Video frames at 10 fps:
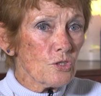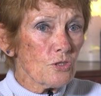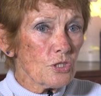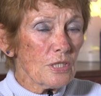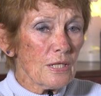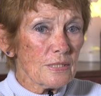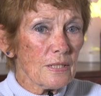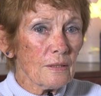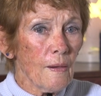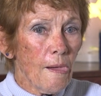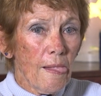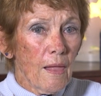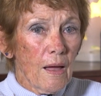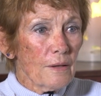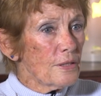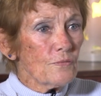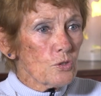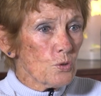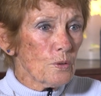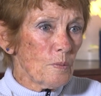socializing, I never
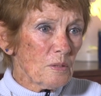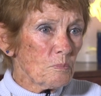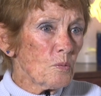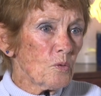talk about my